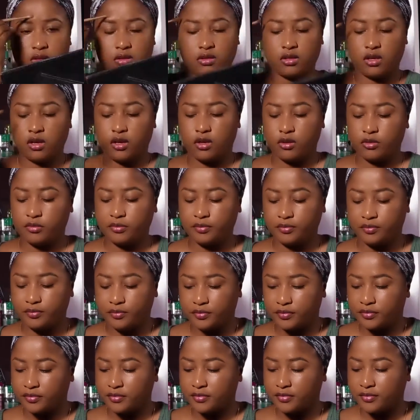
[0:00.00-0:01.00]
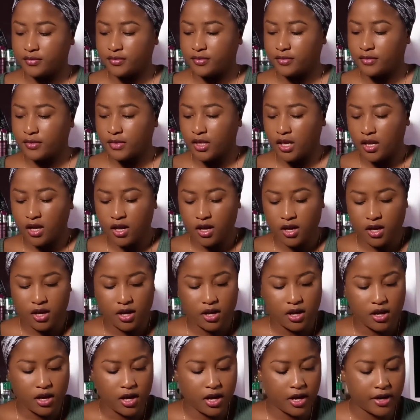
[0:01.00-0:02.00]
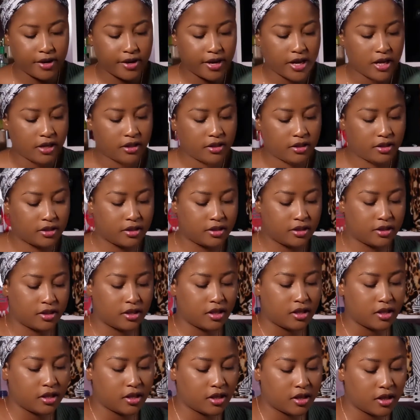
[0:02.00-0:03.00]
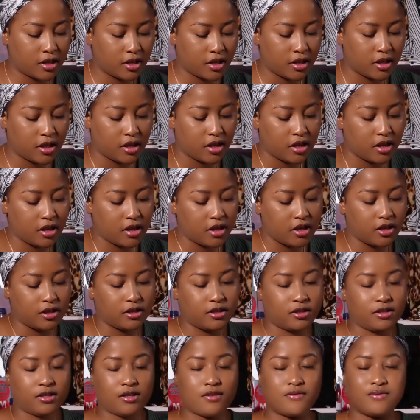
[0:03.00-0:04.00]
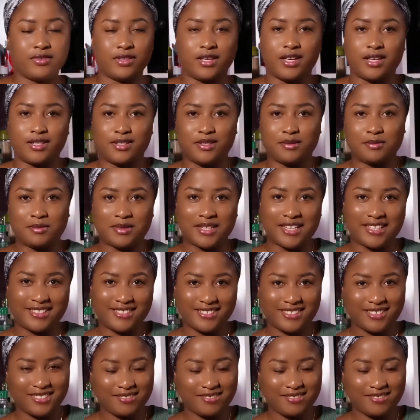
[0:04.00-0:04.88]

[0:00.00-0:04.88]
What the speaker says: So, and next, don't forget to blend.